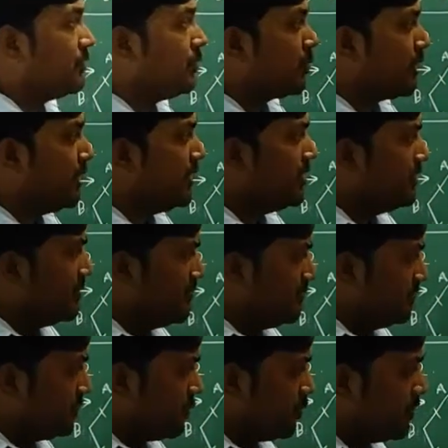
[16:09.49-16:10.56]
Okay.
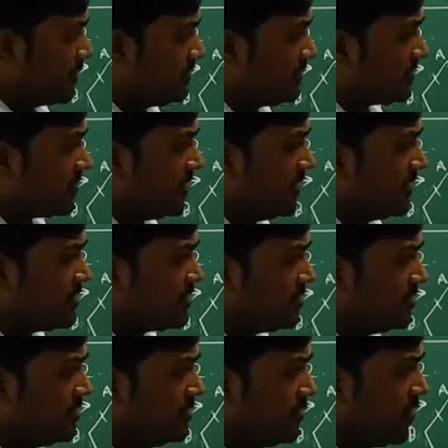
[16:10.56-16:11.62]
So what is the
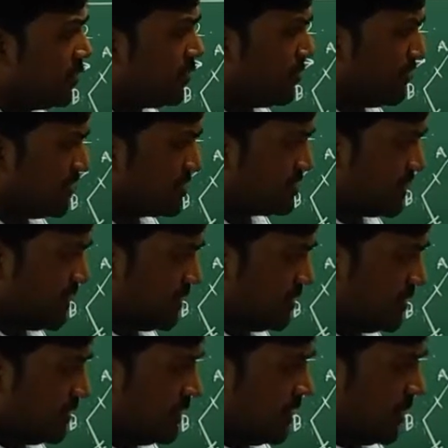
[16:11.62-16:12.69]
condition? You have to understand
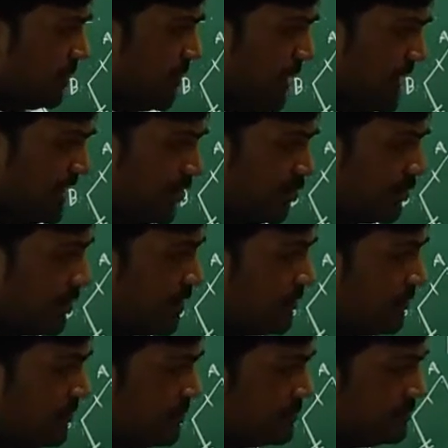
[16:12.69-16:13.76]
a
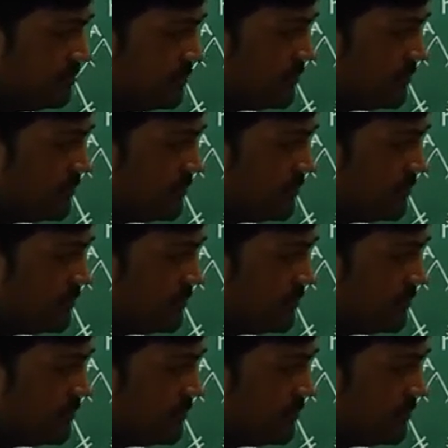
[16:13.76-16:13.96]
parallelogram